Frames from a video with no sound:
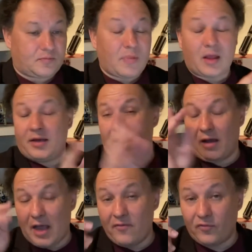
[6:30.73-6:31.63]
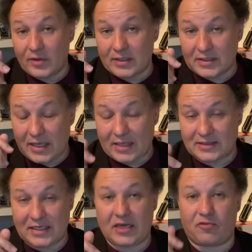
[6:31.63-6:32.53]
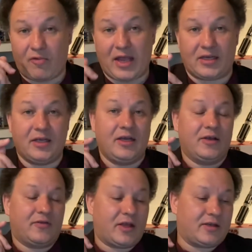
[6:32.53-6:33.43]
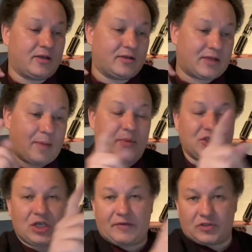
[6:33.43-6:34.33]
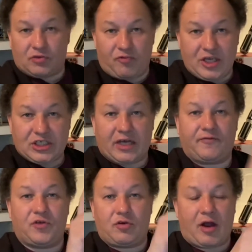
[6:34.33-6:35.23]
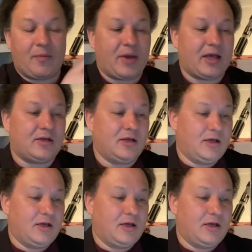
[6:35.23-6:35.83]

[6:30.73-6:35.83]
Now I have seen it read that means you have to reach out for your iPad